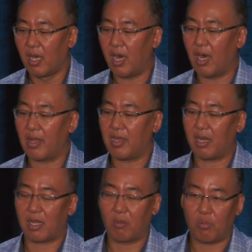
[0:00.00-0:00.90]
that
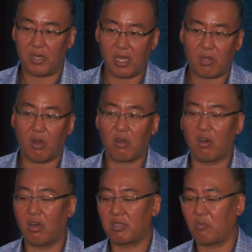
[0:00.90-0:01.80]
it can predict
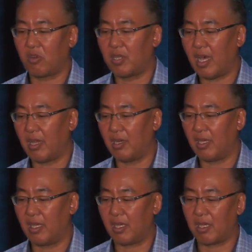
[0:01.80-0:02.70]
all-cause of
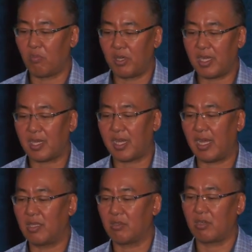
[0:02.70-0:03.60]
mortality, it can predict
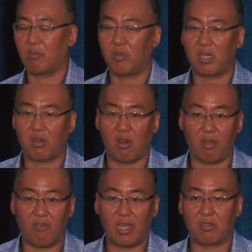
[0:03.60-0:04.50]
cancer, it can predict
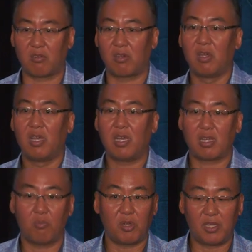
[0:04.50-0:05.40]
cardiovascular, it
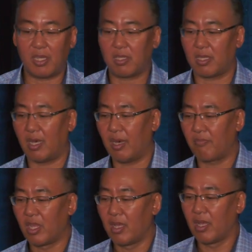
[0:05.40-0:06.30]
can predict
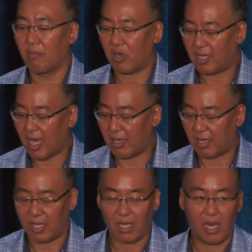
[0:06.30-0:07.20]

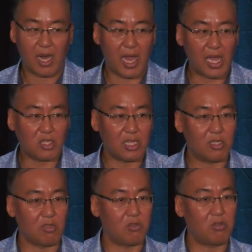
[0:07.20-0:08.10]
mortality. I actually
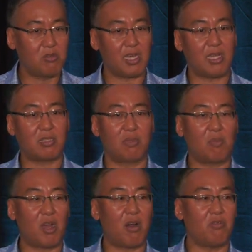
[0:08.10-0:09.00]
do 2 tests in
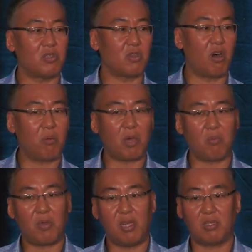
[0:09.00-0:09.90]
my office. All my
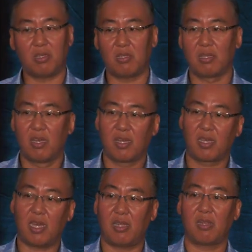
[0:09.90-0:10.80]
patients
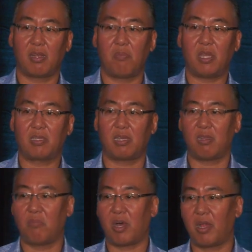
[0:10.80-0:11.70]
get basically
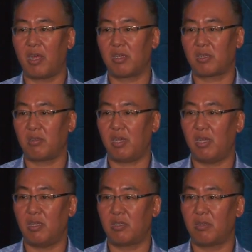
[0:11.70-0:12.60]
their biological
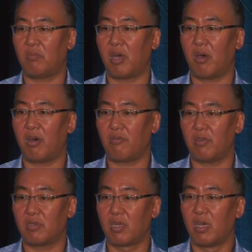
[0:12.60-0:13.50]
age in my office.